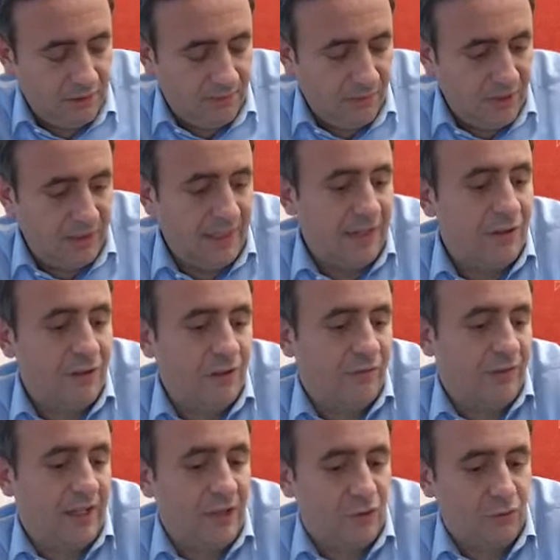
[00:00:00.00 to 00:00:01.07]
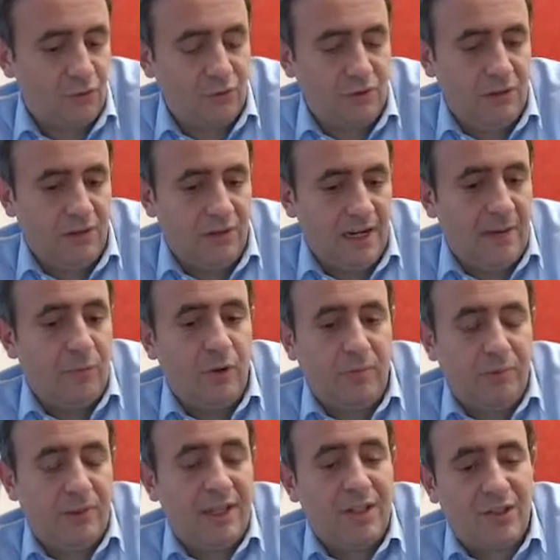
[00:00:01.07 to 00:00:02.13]
I'm the lender of last resort. I'm
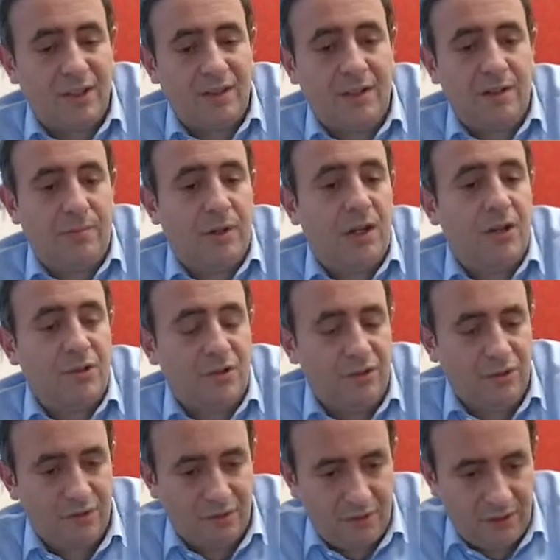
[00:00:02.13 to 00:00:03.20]
replacing the depositors,